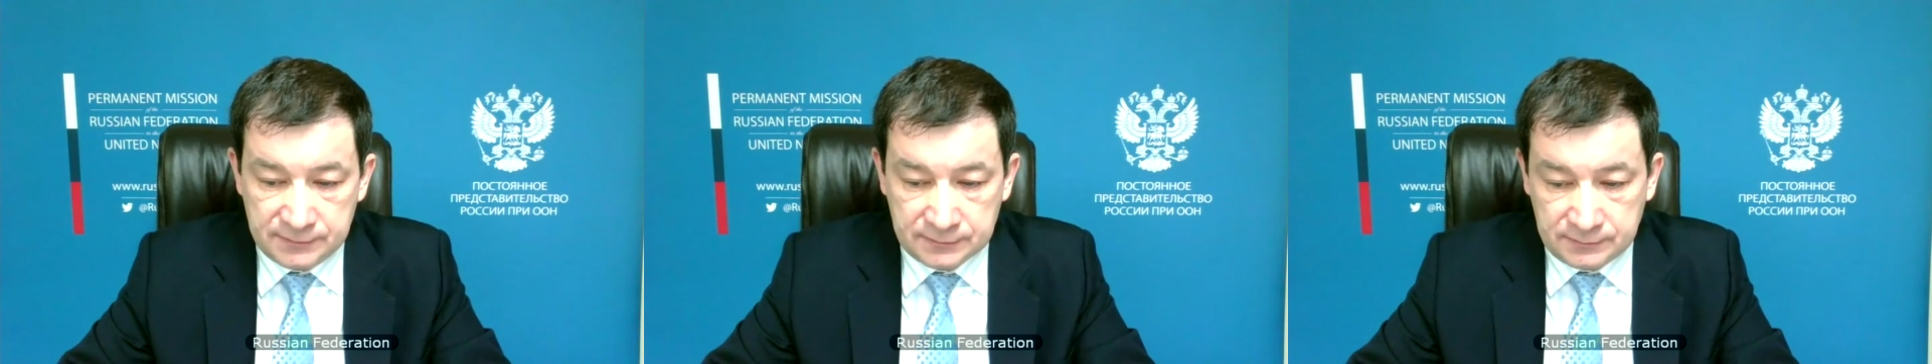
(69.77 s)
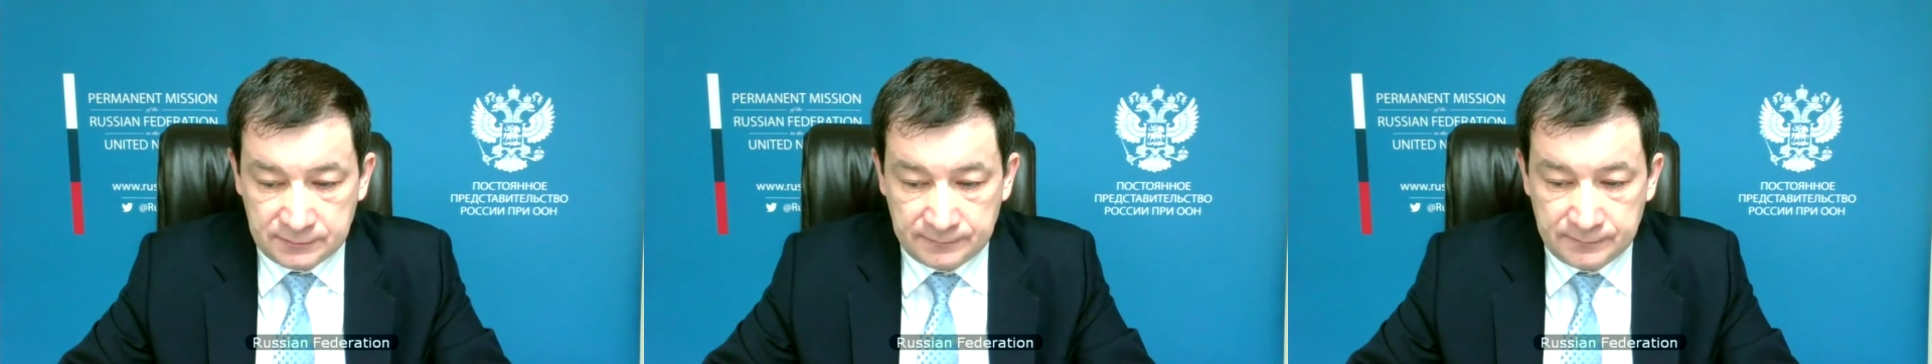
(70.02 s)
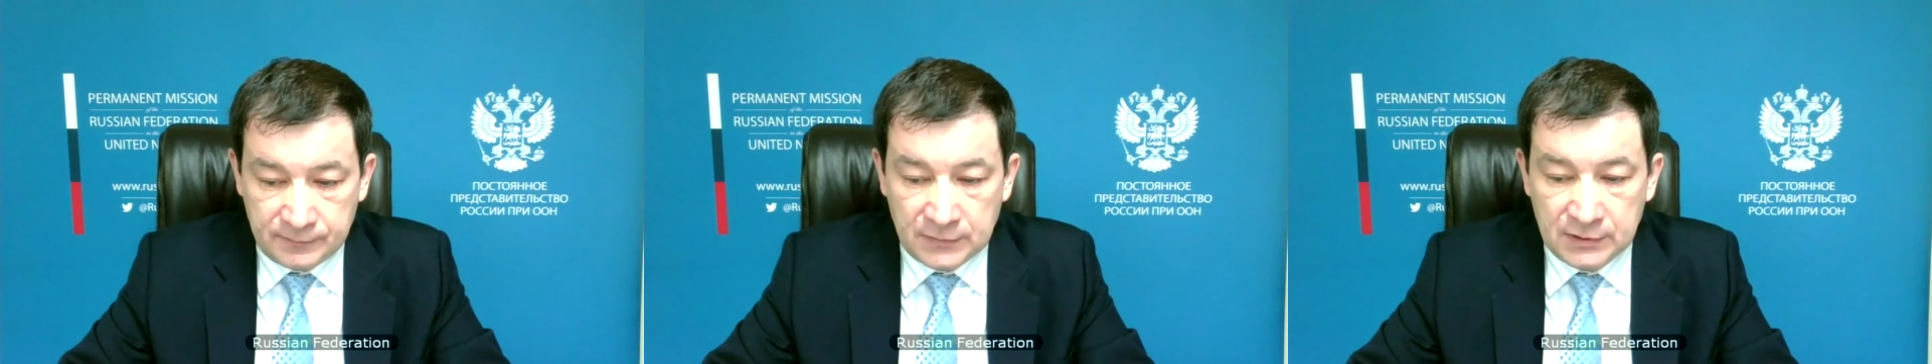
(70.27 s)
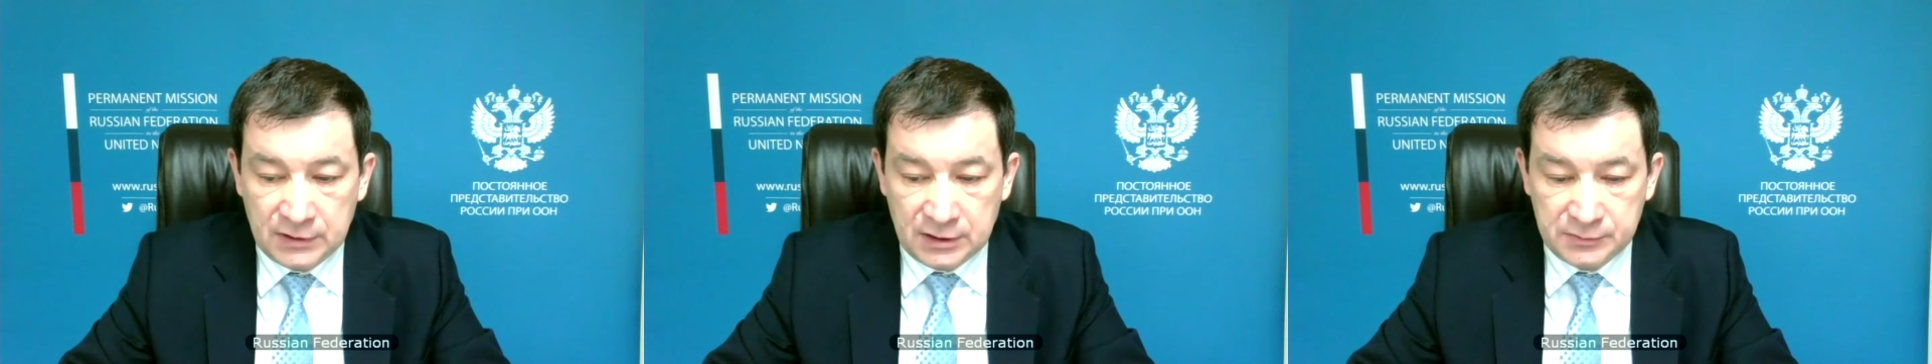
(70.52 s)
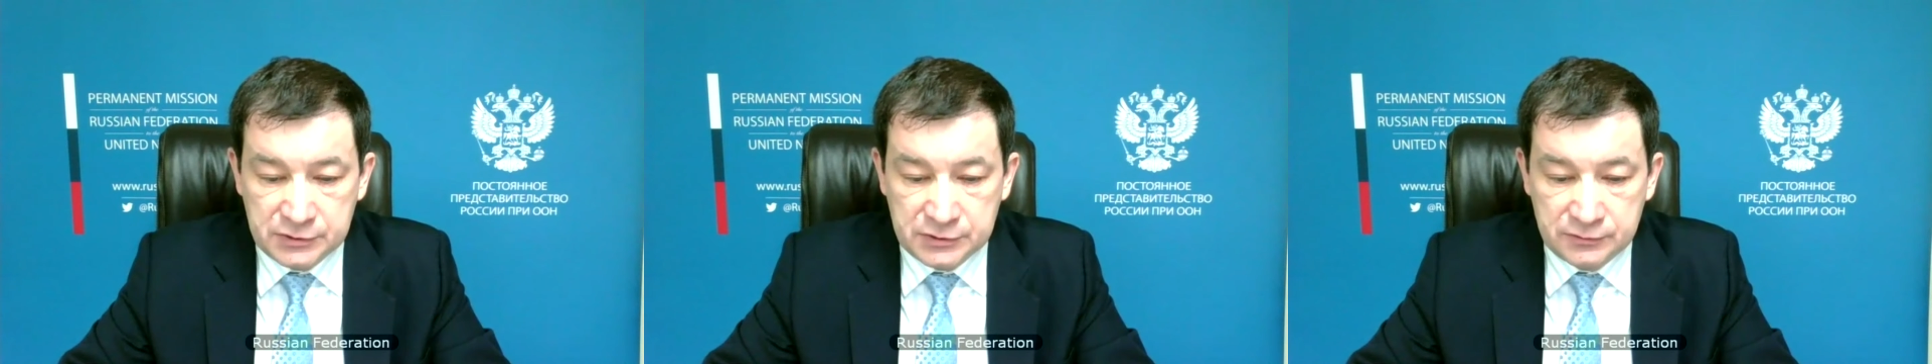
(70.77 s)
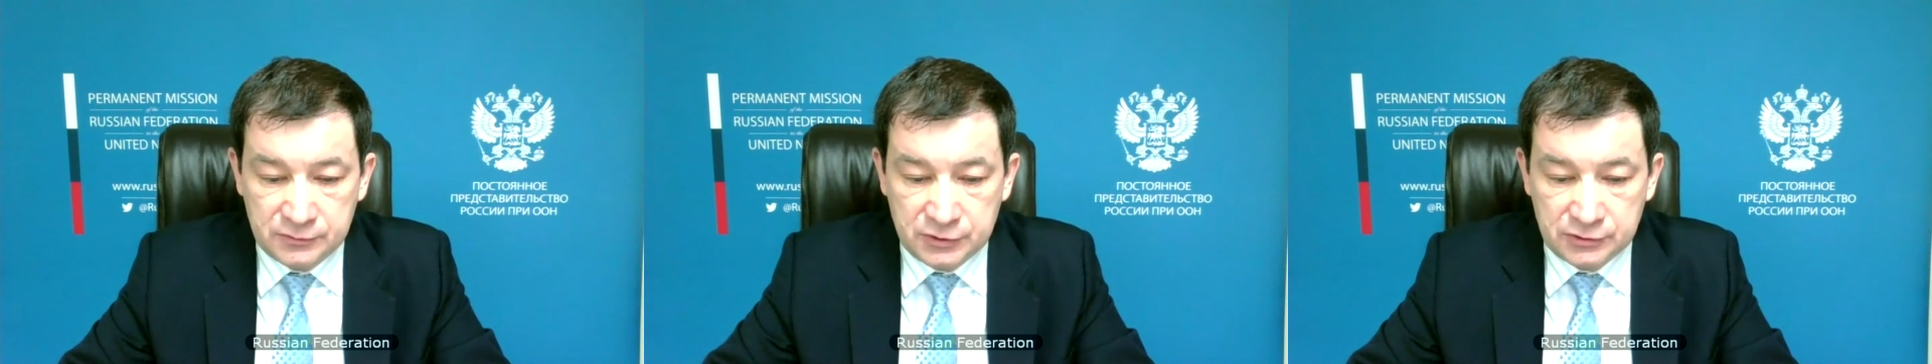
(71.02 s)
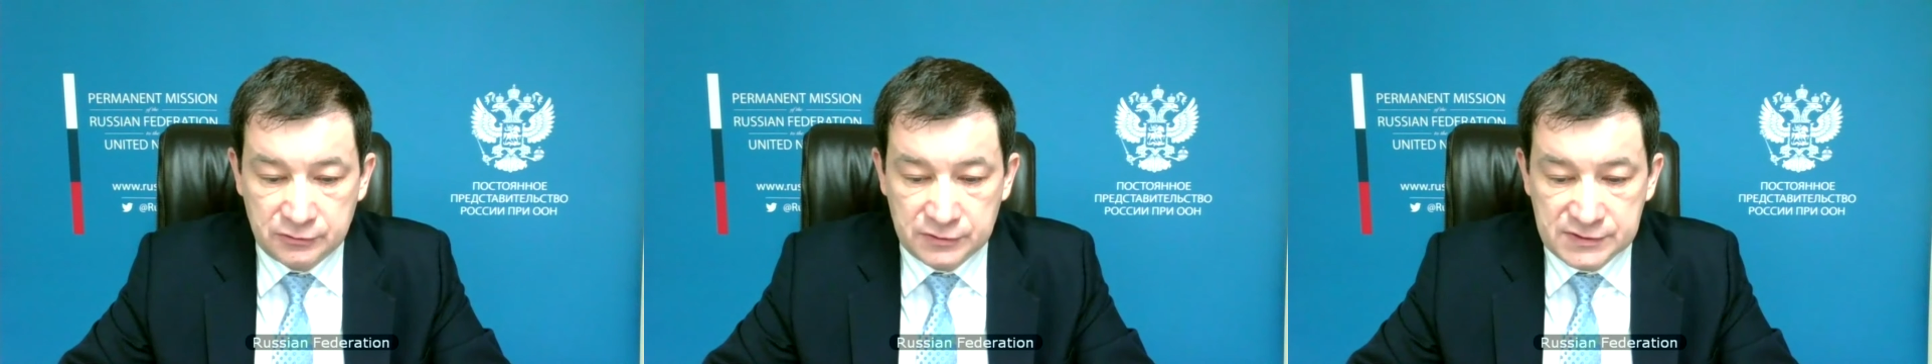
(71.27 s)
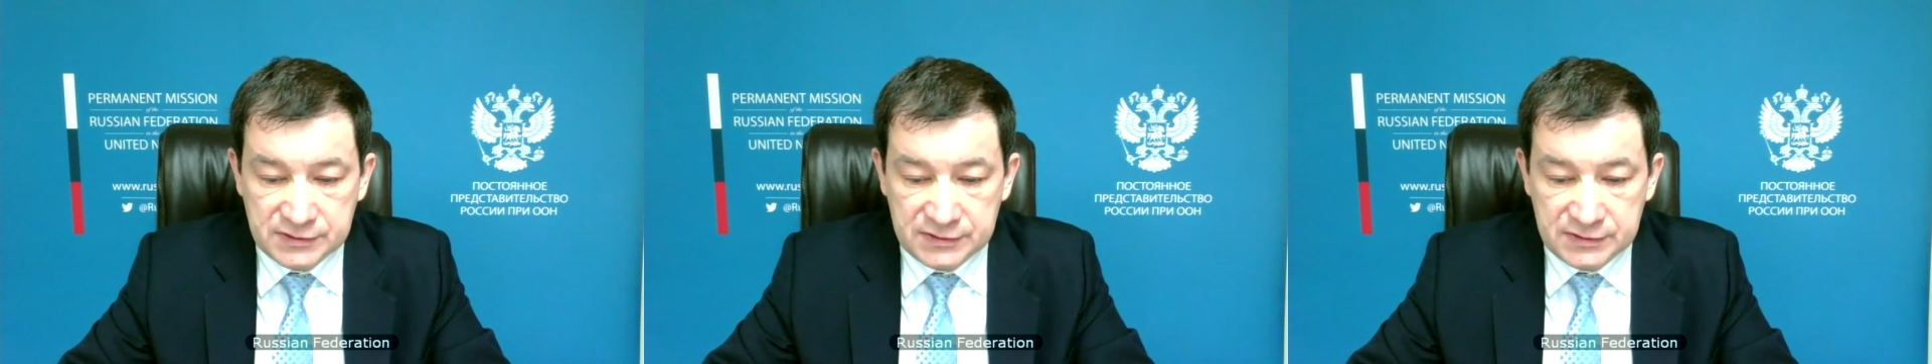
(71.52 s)
including its
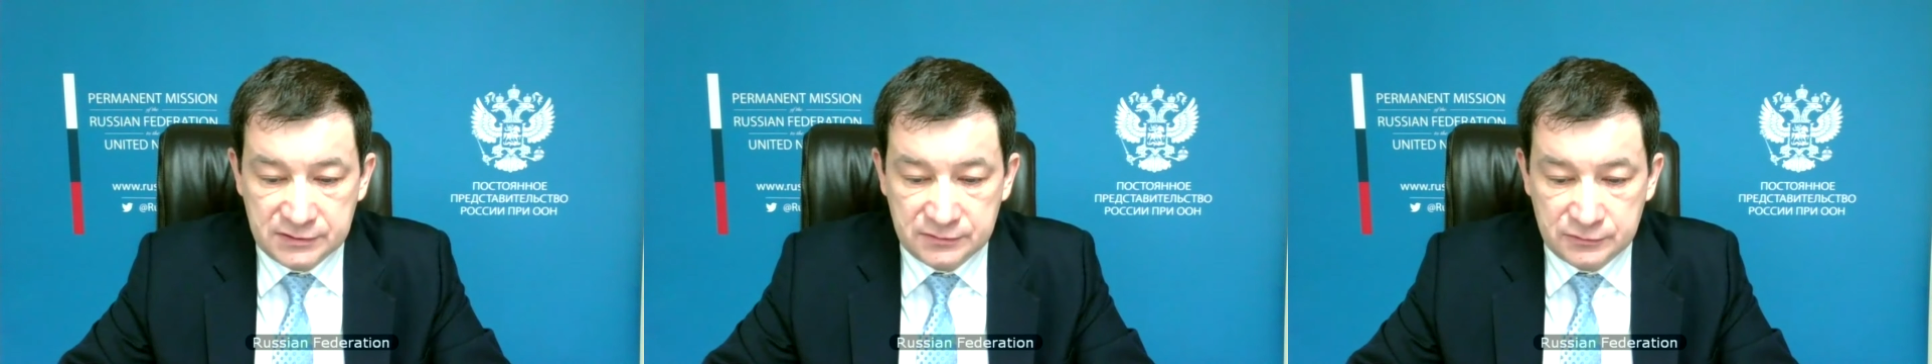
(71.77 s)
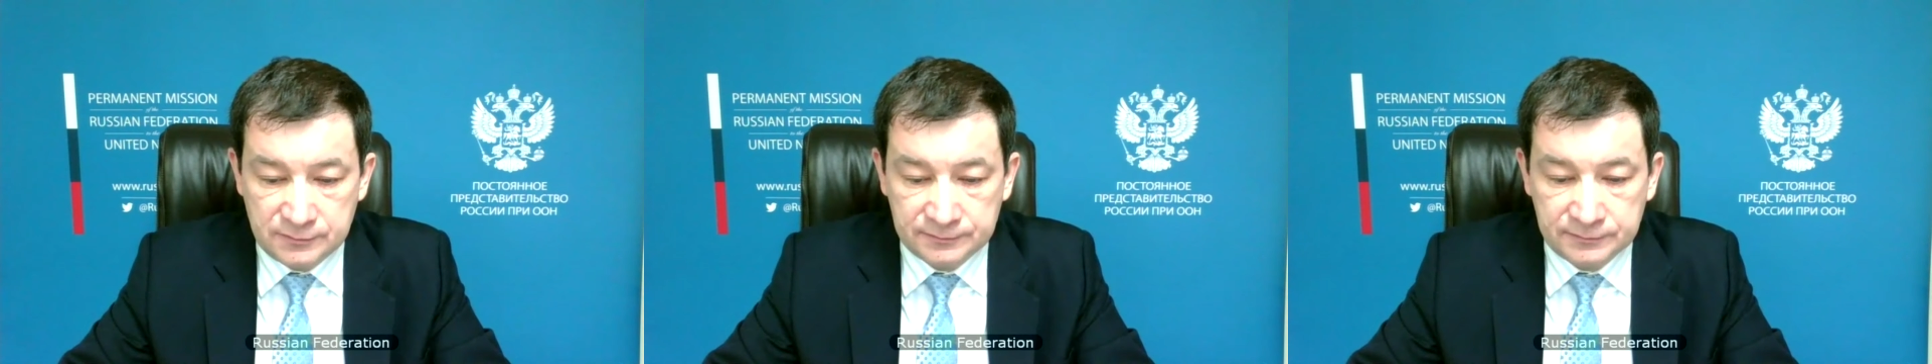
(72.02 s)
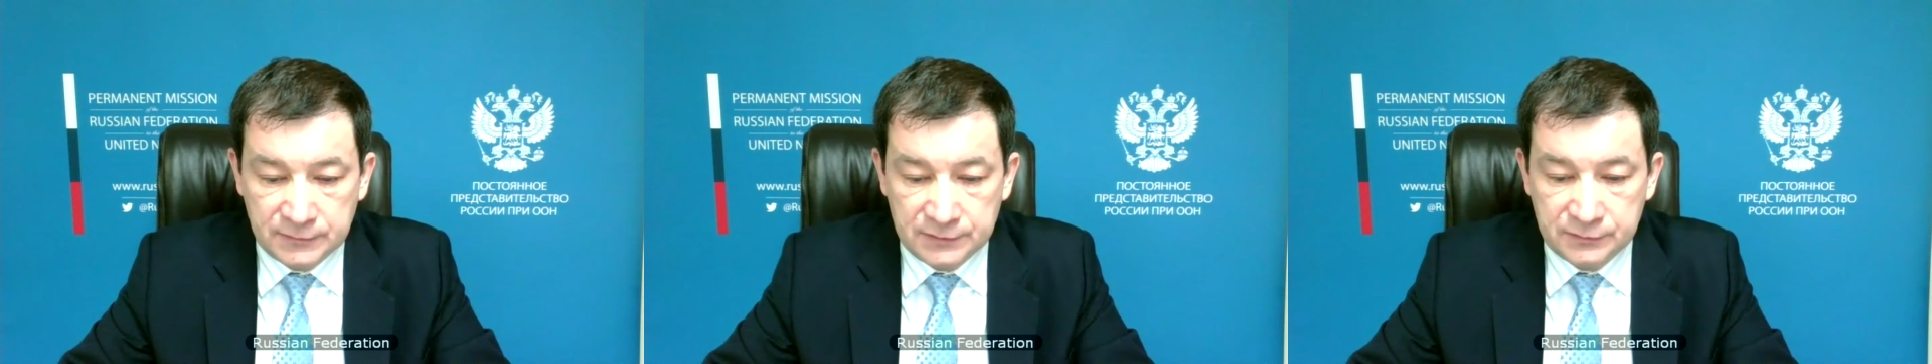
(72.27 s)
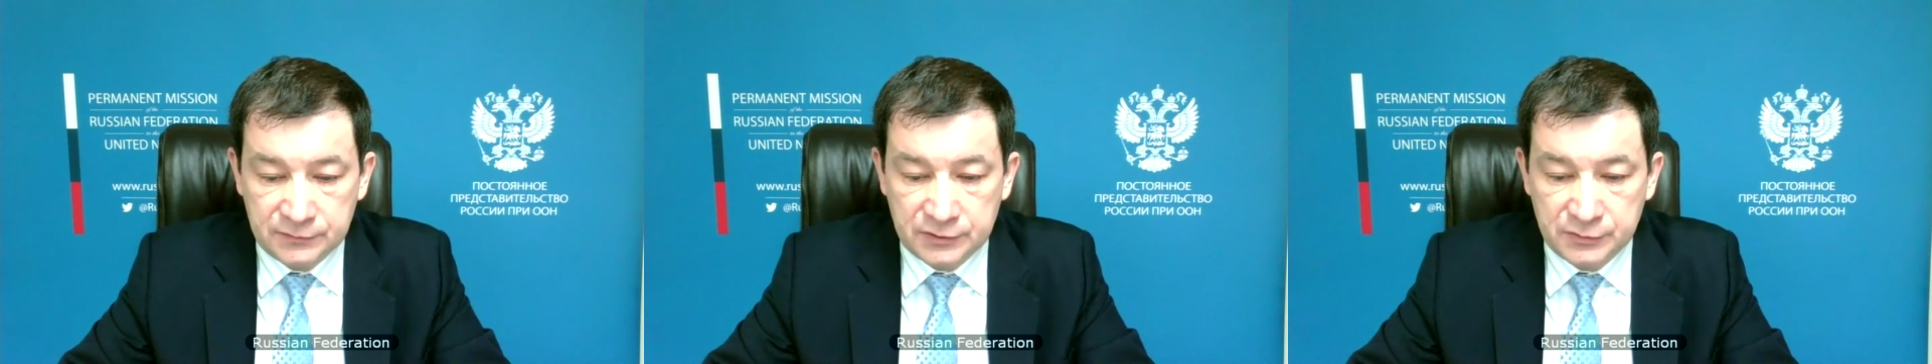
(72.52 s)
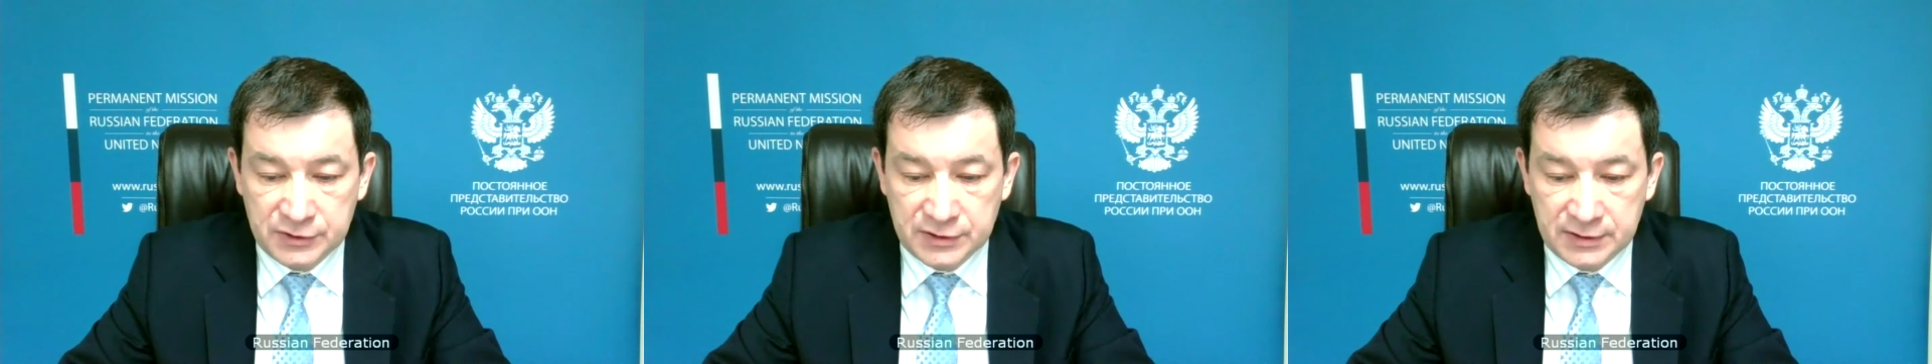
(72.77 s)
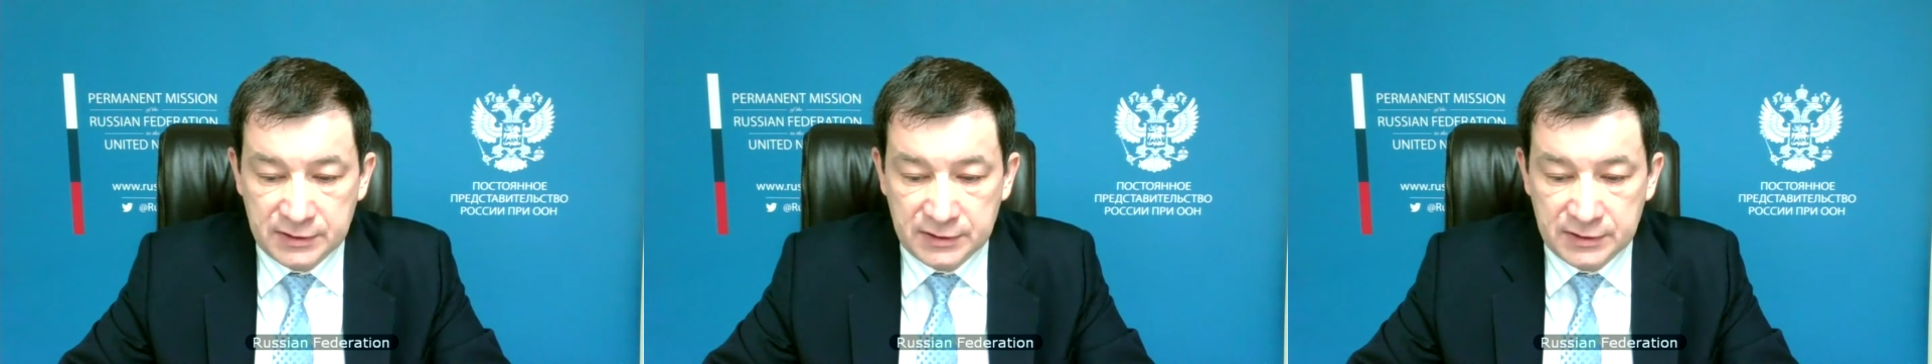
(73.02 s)
resolutions, the Arab Peace